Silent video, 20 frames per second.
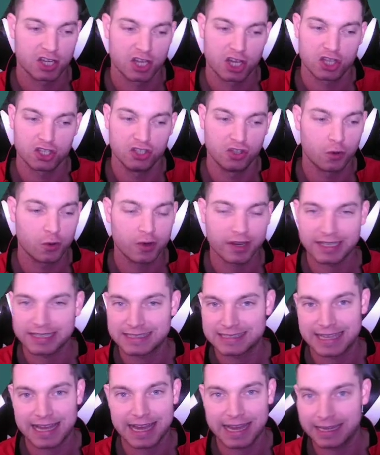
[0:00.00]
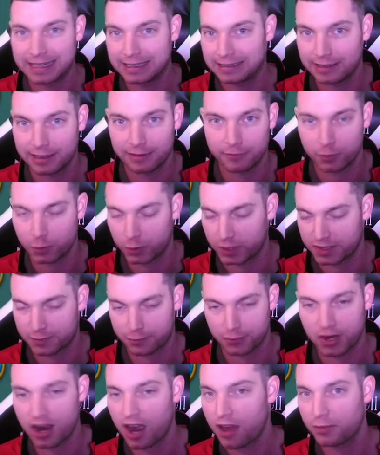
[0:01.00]
your anxiety level is
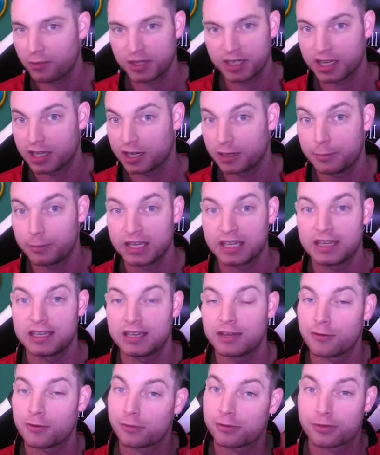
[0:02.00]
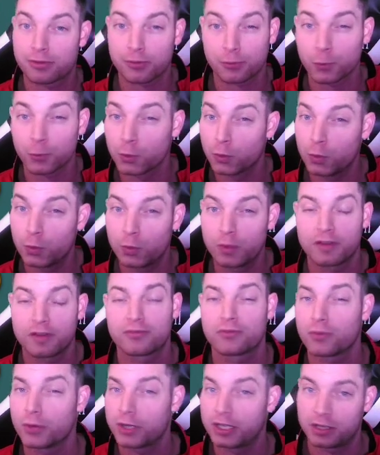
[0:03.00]
probably going to be through the
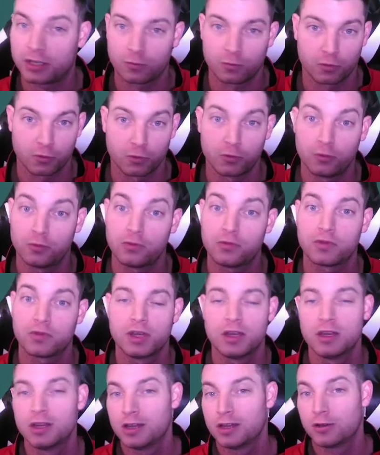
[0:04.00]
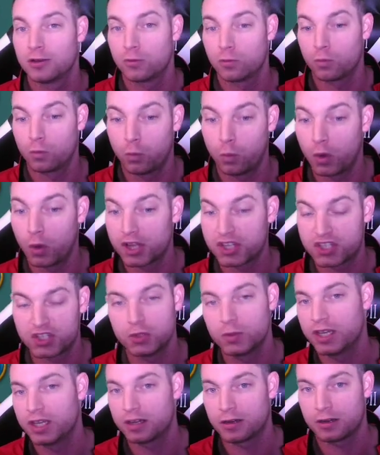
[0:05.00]
freaking roof once
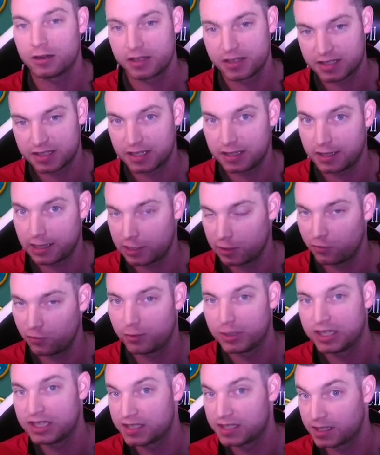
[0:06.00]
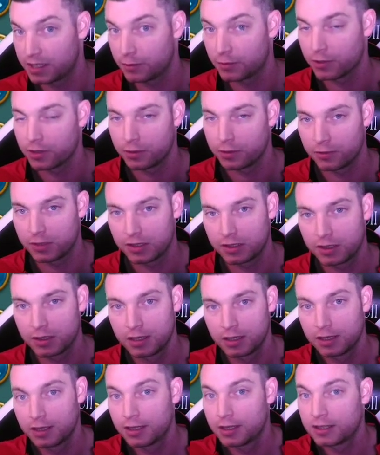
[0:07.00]
you get on and see that you've been zeroed.
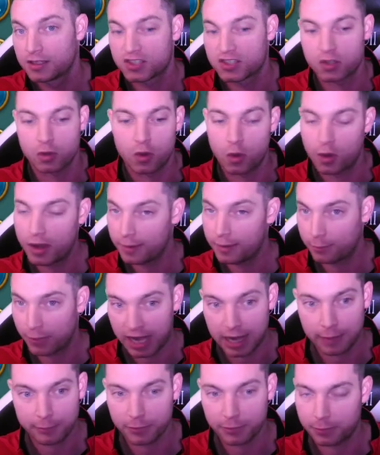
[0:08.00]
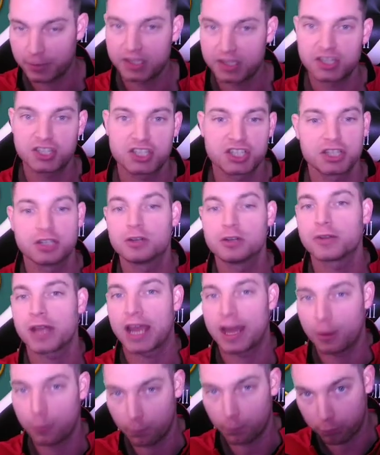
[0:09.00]
So go ahead and pop the P shield,
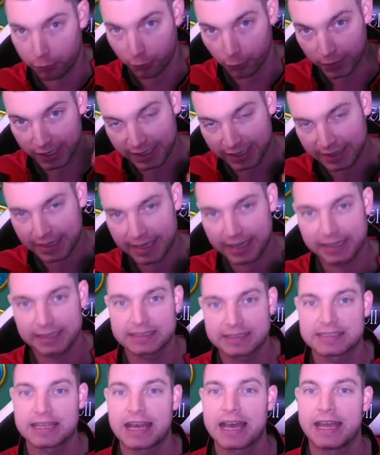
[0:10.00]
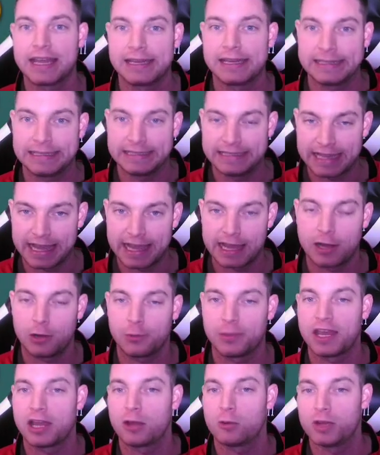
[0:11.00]
help bring that anxiety
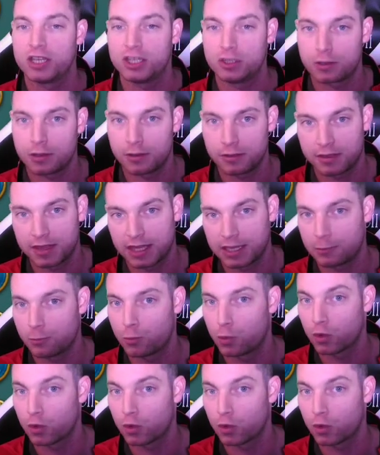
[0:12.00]
down. That way you can think more